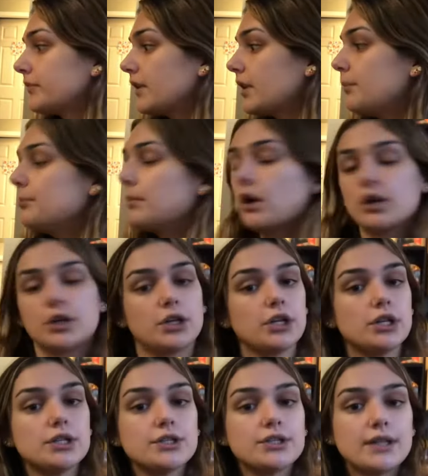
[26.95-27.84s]

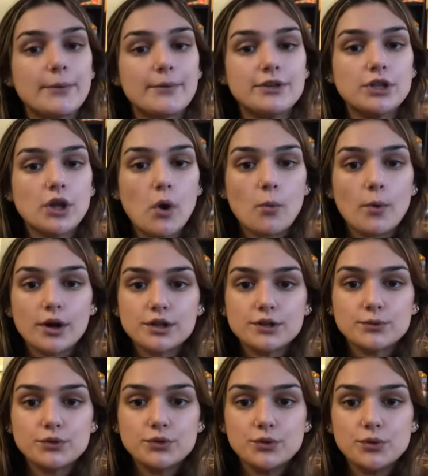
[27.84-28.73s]
markers that we know where
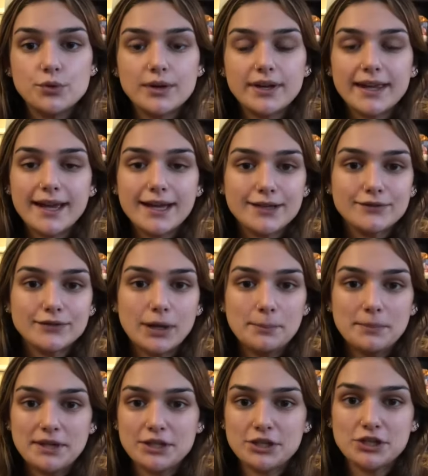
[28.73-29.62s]
to kick
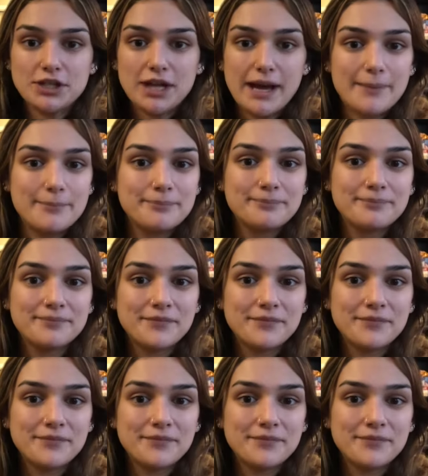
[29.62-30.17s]
from each time,